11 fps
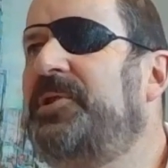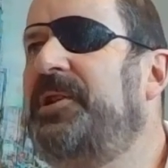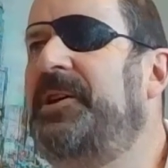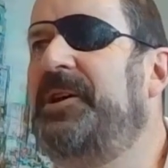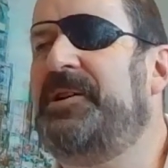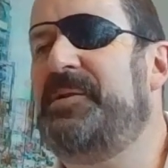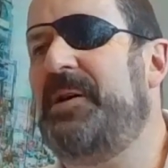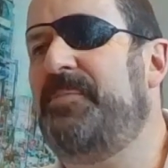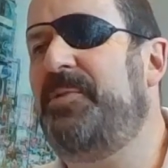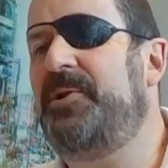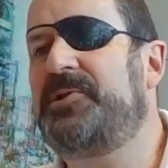see
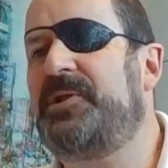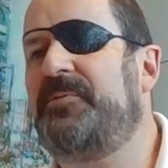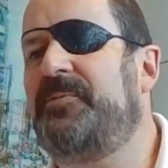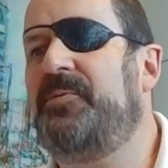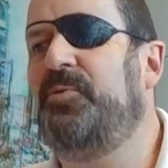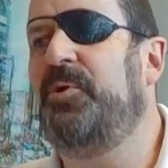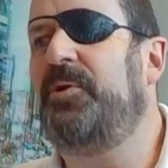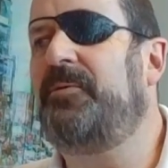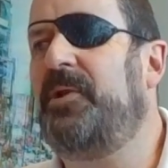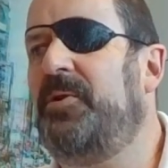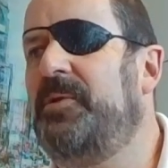a positive
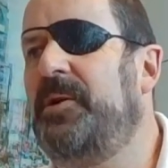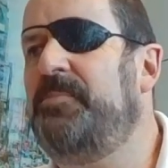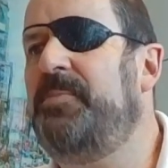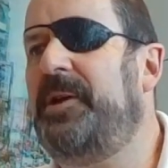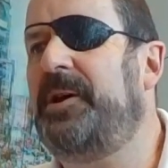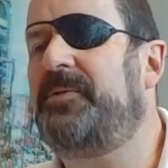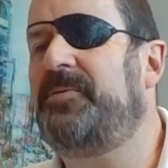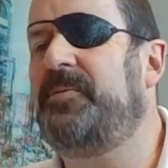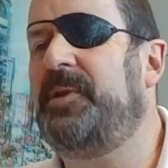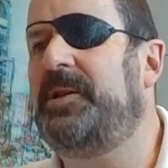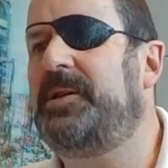workflow impact
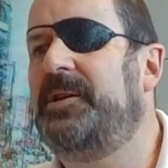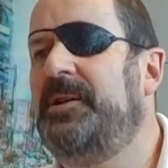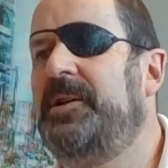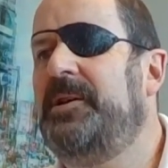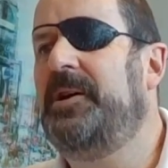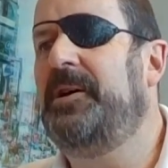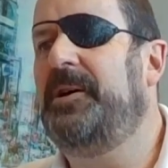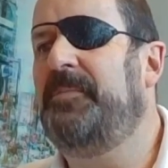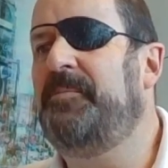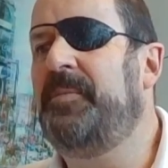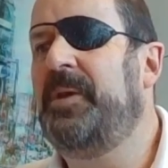from that.
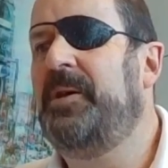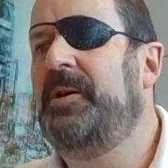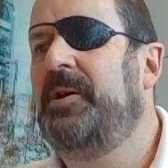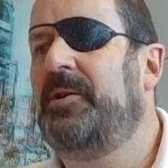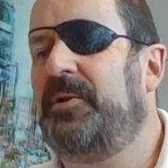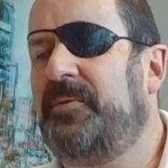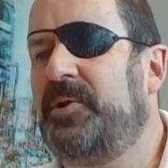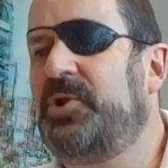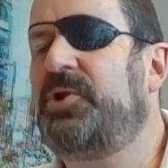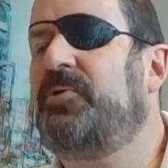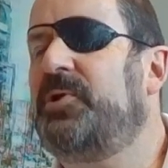A lot of
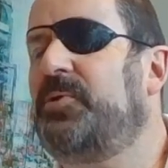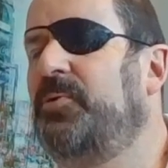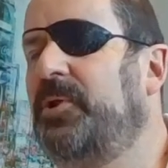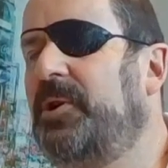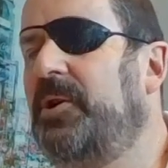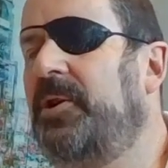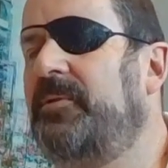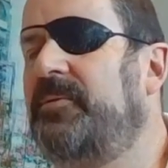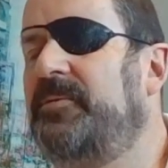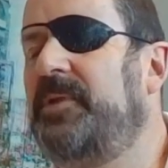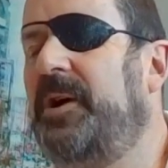insurance work, a lot
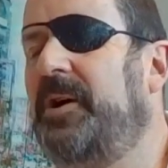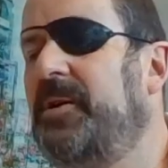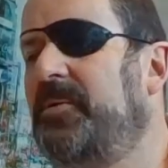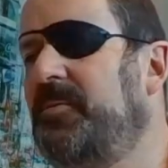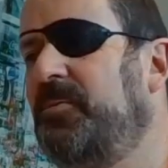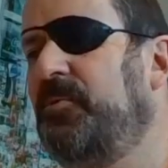of